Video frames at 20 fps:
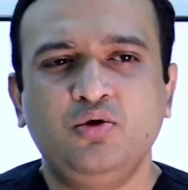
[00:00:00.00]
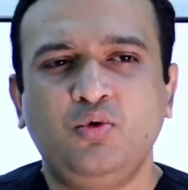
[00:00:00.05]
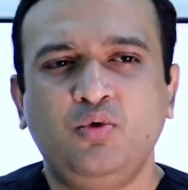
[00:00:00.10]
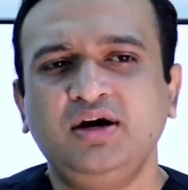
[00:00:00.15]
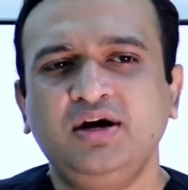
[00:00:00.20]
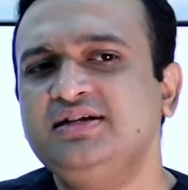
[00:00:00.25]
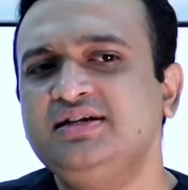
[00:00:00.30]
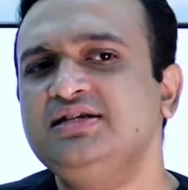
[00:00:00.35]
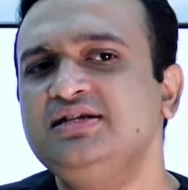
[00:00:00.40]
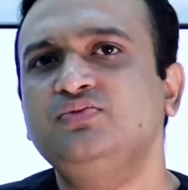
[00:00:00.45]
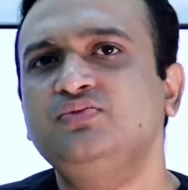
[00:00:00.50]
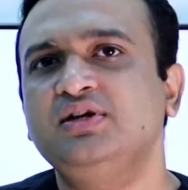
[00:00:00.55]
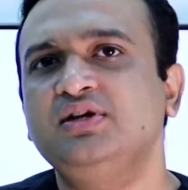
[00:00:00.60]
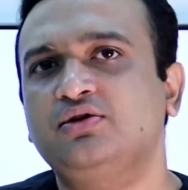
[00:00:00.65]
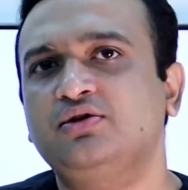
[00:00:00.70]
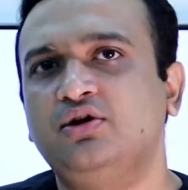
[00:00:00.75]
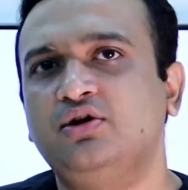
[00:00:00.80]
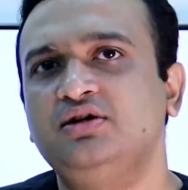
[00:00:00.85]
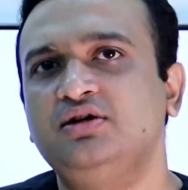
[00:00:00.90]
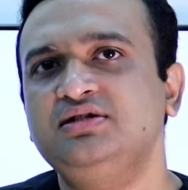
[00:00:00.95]
What this will
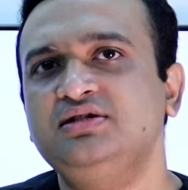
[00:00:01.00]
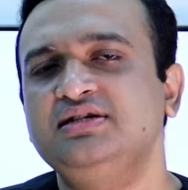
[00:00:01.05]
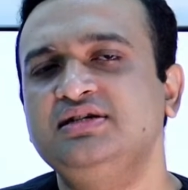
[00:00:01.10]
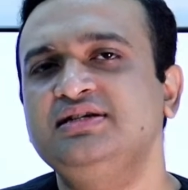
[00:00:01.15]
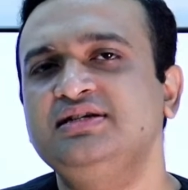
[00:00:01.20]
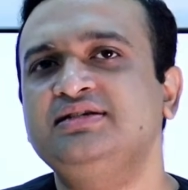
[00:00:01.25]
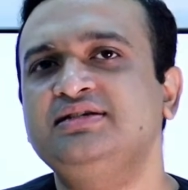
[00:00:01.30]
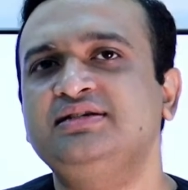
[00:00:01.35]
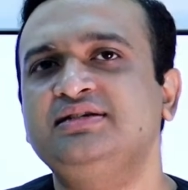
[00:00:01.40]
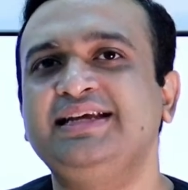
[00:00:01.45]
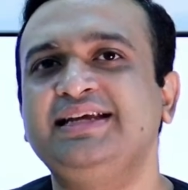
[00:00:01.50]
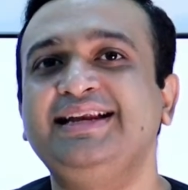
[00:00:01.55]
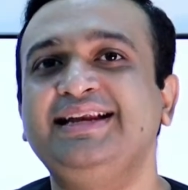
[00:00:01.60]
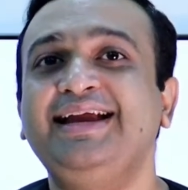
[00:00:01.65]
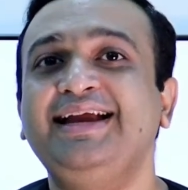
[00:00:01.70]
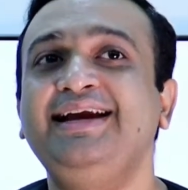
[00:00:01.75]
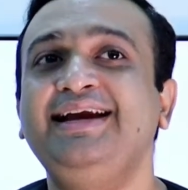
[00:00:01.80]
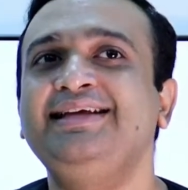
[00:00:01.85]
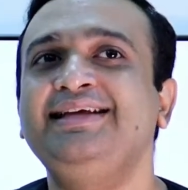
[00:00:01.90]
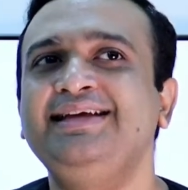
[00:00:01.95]
cause is
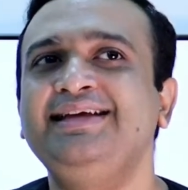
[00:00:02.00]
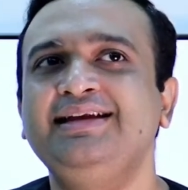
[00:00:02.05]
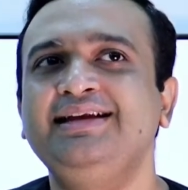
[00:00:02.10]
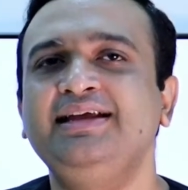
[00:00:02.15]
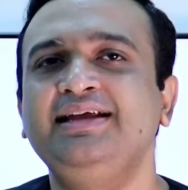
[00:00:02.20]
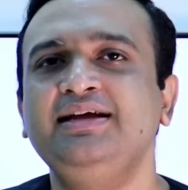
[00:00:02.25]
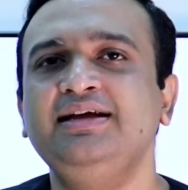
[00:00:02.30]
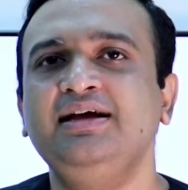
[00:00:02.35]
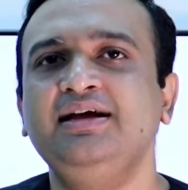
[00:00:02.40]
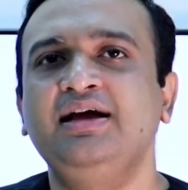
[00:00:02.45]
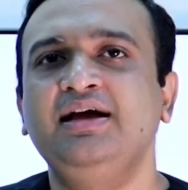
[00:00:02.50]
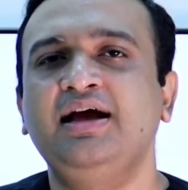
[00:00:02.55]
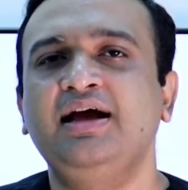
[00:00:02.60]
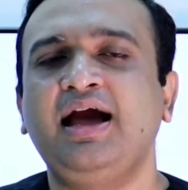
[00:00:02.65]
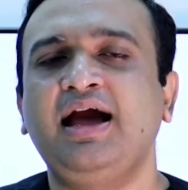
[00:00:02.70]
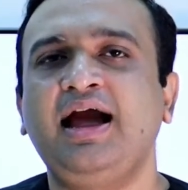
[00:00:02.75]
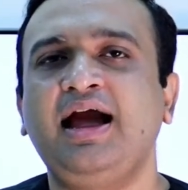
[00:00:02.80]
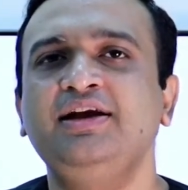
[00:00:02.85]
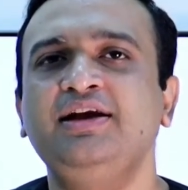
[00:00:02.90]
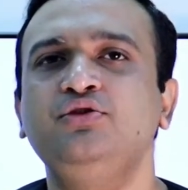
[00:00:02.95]
delayed healing
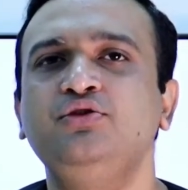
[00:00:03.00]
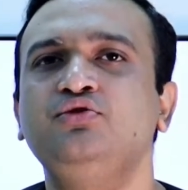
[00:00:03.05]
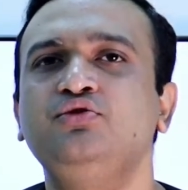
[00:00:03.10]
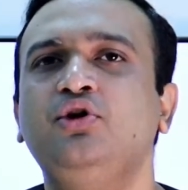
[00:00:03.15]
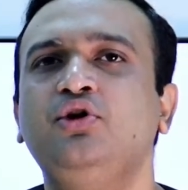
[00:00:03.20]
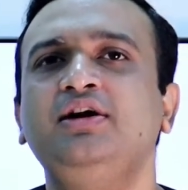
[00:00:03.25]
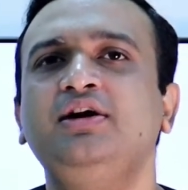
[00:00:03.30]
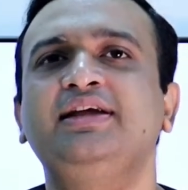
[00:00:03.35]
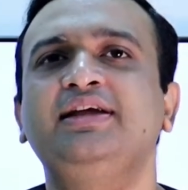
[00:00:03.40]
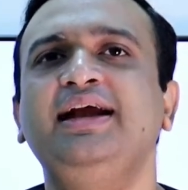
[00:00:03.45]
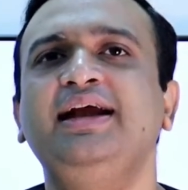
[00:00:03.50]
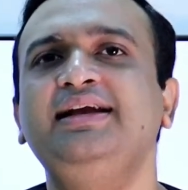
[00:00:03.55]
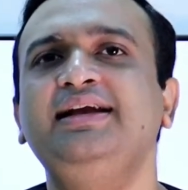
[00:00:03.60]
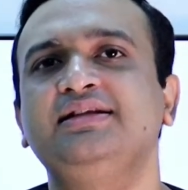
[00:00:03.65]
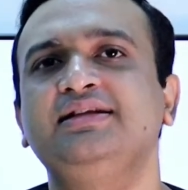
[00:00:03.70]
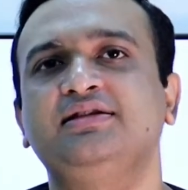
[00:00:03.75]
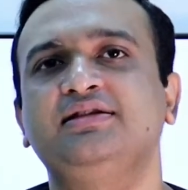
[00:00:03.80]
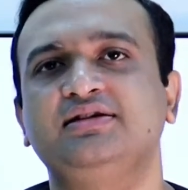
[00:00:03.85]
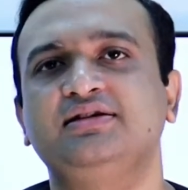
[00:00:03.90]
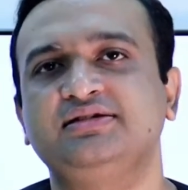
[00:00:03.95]
and you not
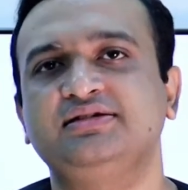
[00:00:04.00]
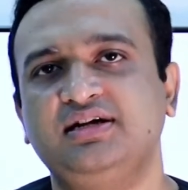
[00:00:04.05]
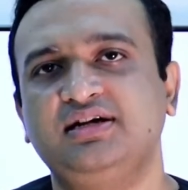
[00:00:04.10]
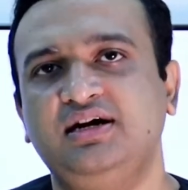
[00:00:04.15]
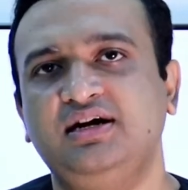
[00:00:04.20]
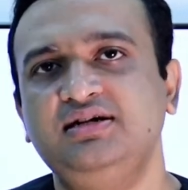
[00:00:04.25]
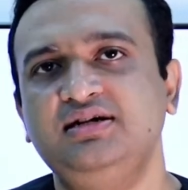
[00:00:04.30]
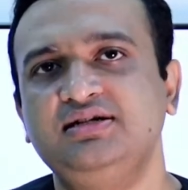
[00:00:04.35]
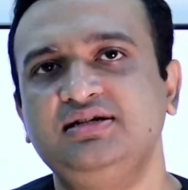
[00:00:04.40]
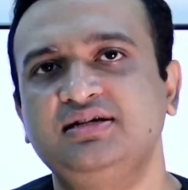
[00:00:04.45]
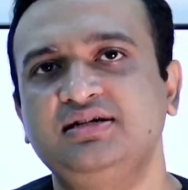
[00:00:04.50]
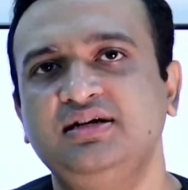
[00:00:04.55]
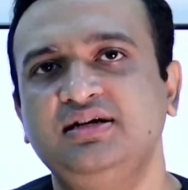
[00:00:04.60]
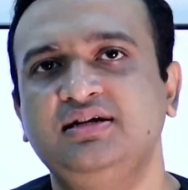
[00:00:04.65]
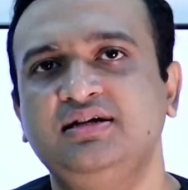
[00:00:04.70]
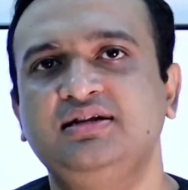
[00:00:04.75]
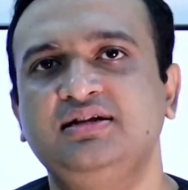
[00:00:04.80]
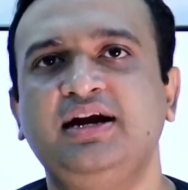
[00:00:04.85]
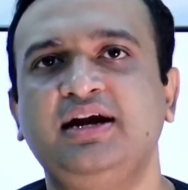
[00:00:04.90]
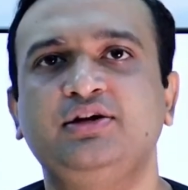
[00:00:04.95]
getting the results
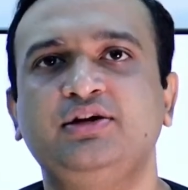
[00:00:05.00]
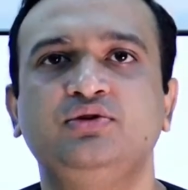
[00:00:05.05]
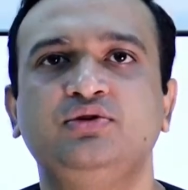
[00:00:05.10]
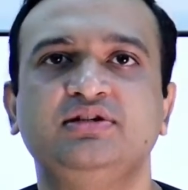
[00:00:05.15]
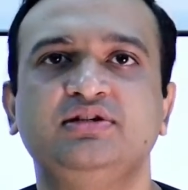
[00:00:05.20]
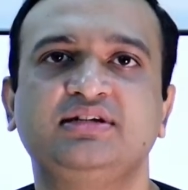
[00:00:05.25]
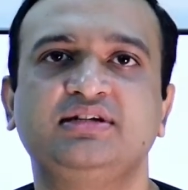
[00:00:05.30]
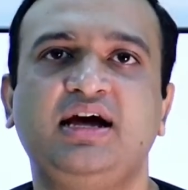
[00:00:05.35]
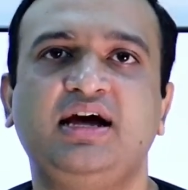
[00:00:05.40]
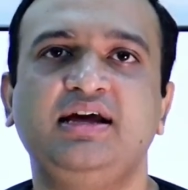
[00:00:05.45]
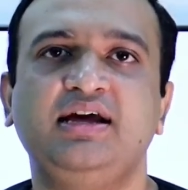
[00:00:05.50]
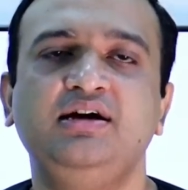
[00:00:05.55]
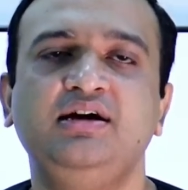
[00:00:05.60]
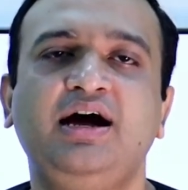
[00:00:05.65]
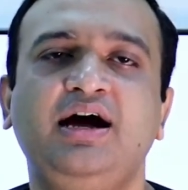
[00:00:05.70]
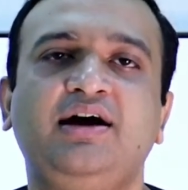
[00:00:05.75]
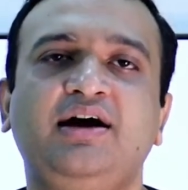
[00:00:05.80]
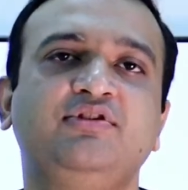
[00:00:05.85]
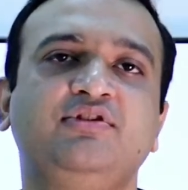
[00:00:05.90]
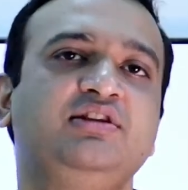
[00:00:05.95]
that you desire
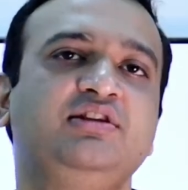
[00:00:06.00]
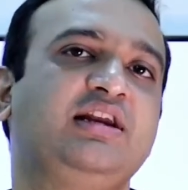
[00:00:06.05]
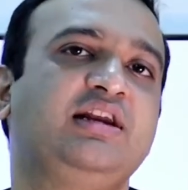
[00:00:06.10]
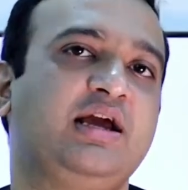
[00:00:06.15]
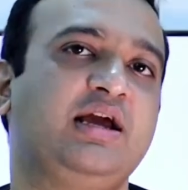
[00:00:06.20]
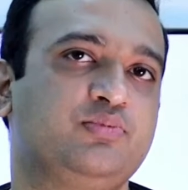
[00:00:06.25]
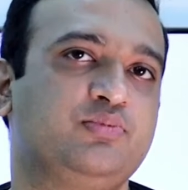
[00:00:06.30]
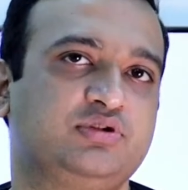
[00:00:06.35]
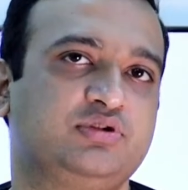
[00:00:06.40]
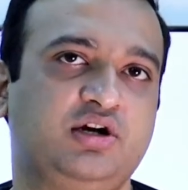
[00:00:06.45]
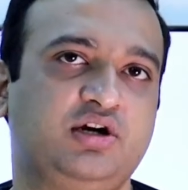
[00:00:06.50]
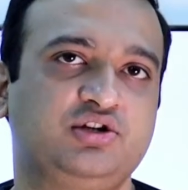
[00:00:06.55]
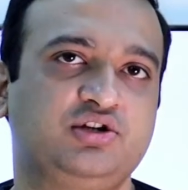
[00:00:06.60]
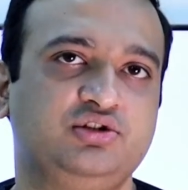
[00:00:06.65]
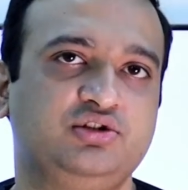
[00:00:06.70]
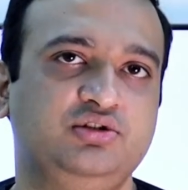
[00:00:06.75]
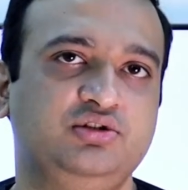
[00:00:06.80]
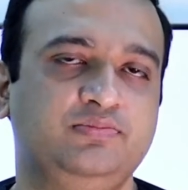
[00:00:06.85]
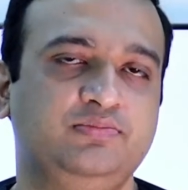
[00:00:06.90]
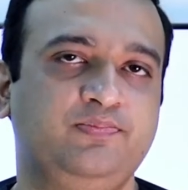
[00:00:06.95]
after the
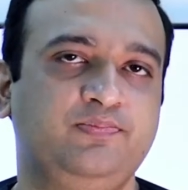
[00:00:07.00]
liposuction.